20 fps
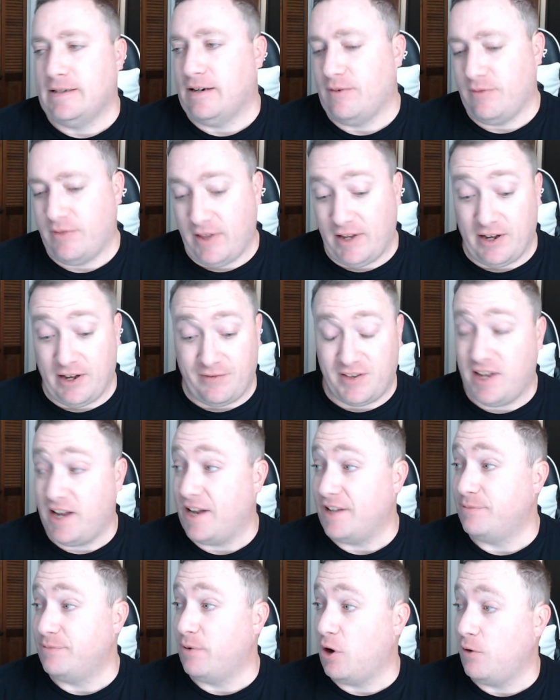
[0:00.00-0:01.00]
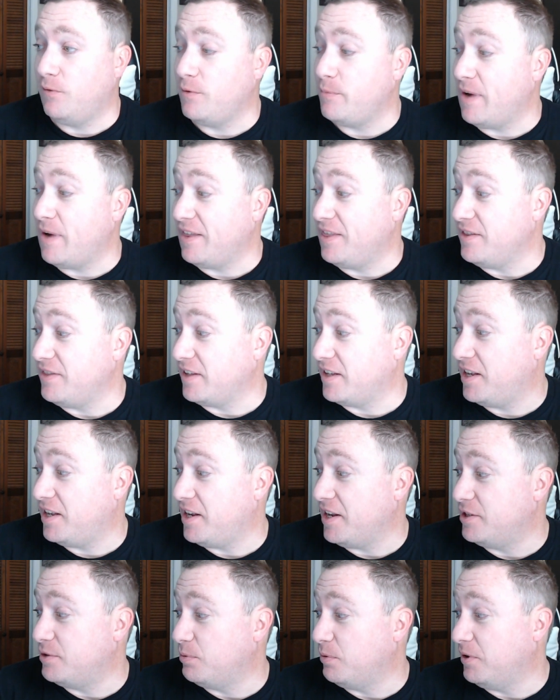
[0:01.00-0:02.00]
Thinking of kids, but hopefully by then the
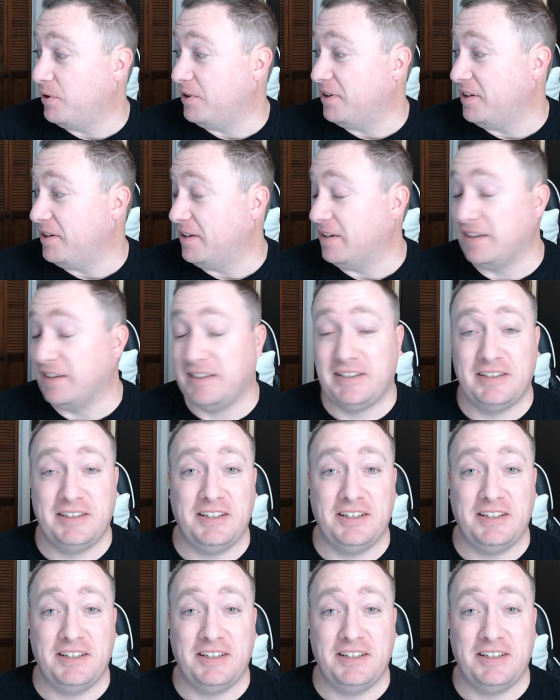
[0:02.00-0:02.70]
kids will,